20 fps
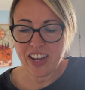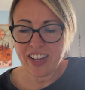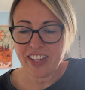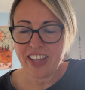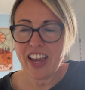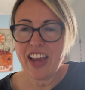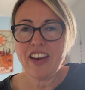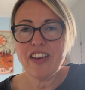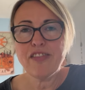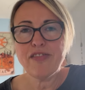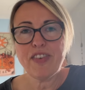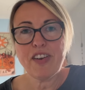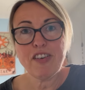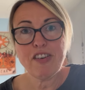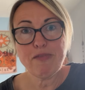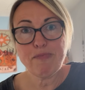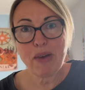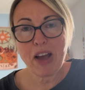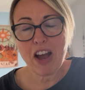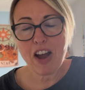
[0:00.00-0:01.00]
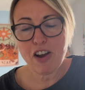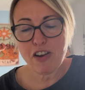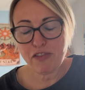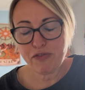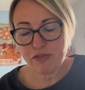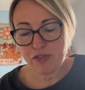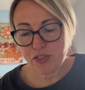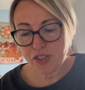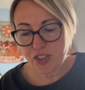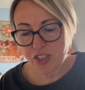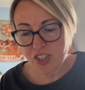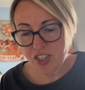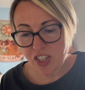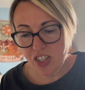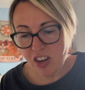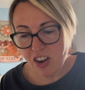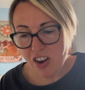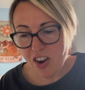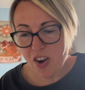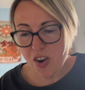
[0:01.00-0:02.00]
again, very powerful
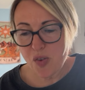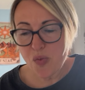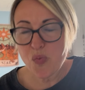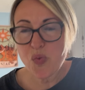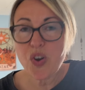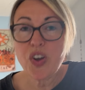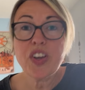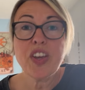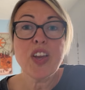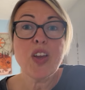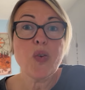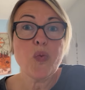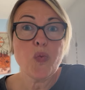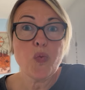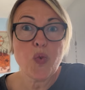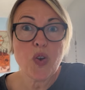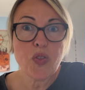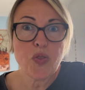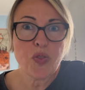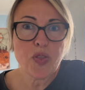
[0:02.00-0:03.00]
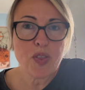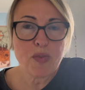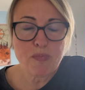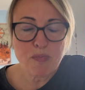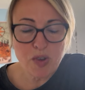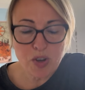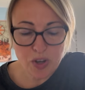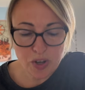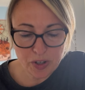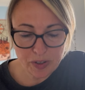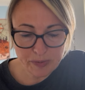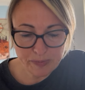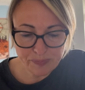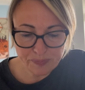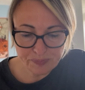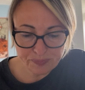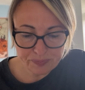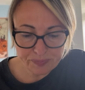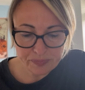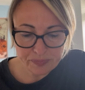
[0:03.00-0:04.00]
star working with the moon.